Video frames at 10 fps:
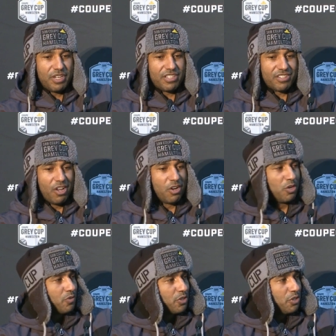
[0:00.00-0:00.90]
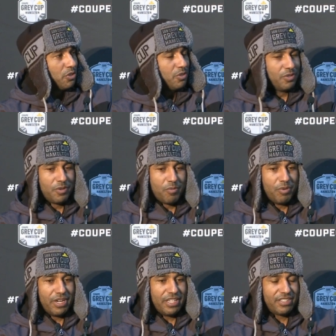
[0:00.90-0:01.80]
It's long overdue,
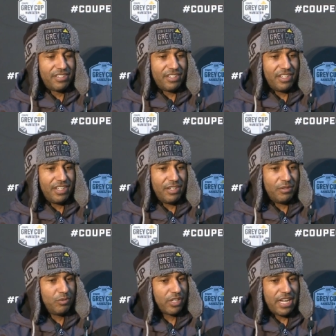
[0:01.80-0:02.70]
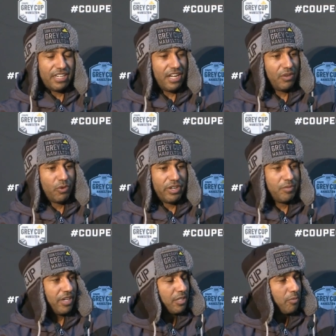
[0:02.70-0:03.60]
but uh, we're kind of not worried
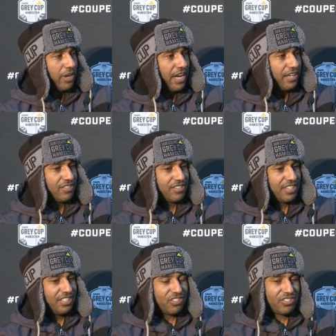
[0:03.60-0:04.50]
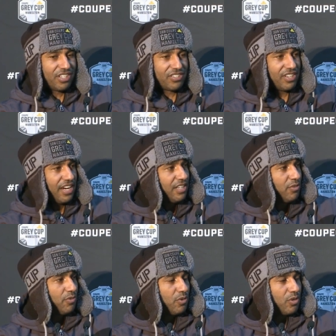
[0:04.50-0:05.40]
about the past and just excited
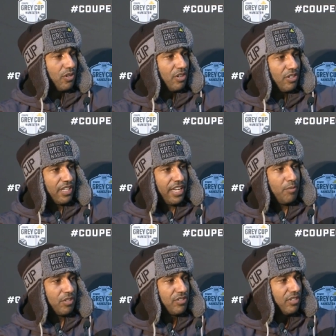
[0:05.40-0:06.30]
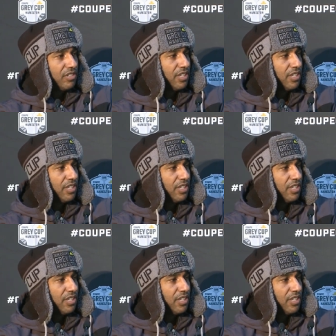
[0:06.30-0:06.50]
for the game on Sunday.